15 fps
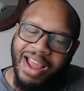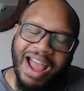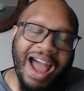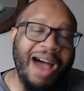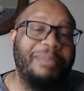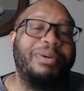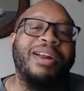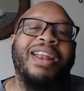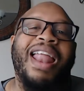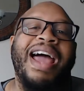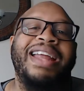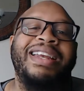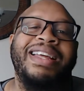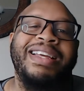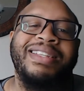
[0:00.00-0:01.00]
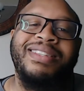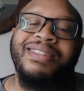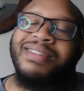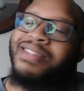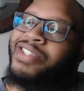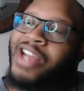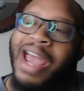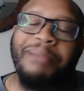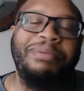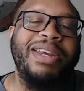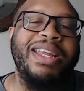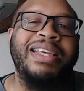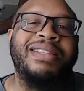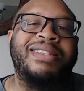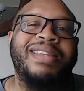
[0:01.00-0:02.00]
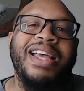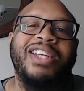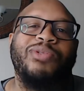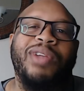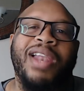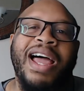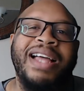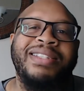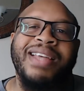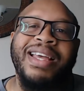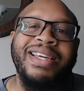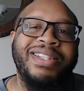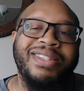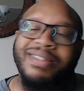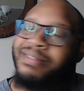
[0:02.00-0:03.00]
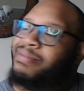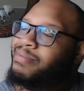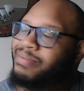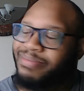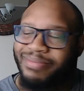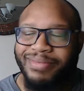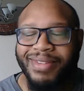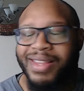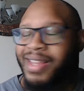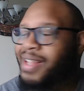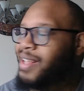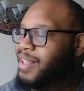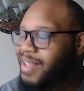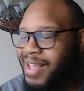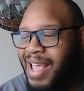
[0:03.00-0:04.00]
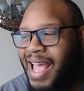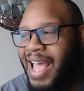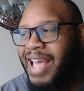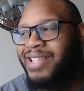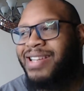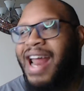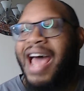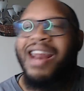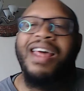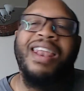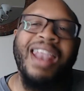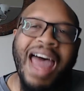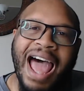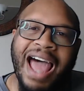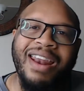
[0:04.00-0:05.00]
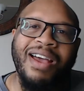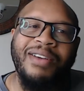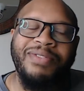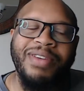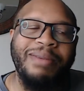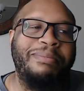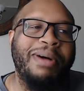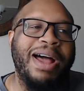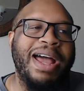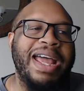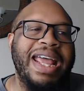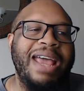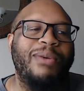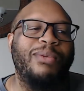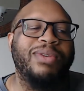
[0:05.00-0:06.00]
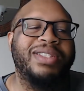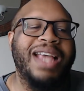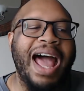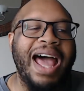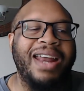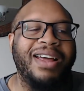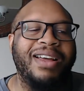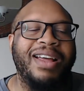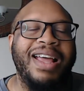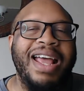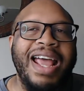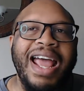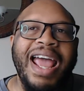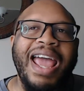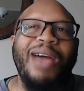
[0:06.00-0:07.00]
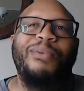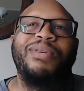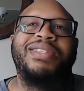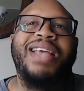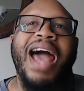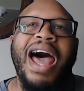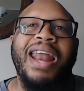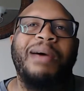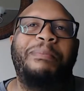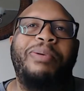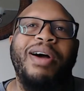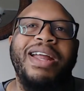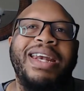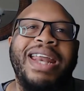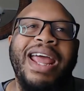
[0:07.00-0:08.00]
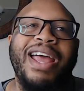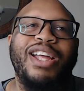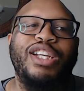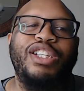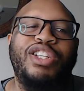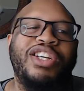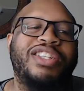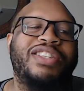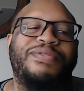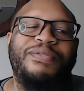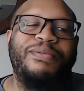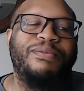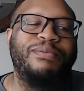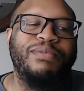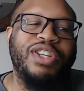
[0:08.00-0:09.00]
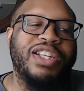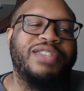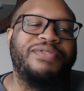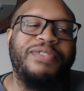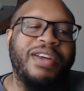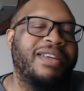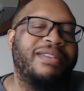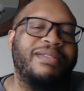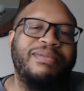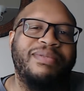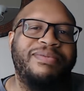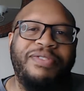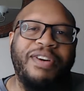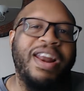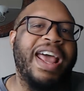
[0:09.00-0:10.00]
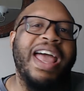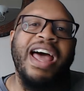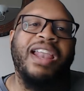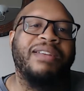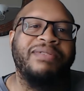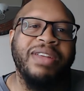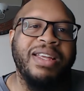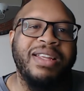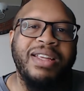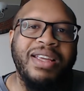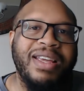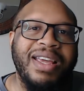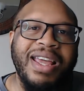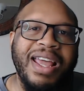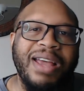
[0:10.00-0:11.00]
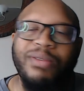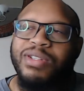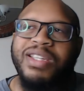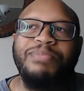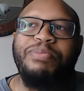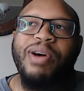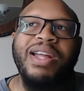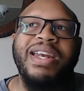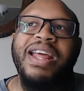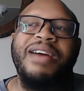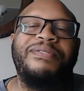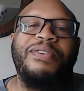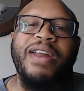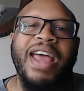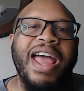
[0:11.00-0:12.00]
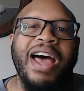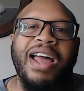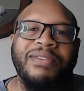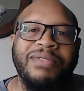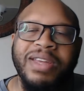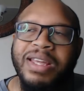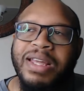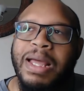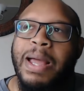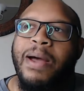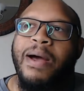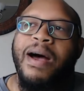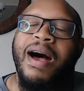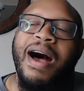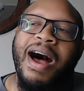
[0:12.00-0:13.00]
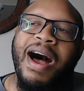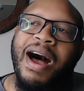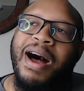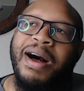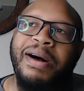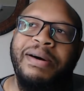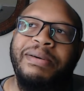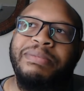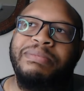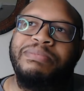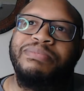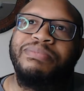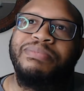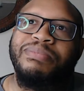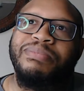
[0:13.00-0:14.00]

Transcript: I'll put it like this: Japanese sexualization. It's not a lot of it, but it was kind of it was kind of put there just just for the for the hell of it. It was put there for the hell of it. Um,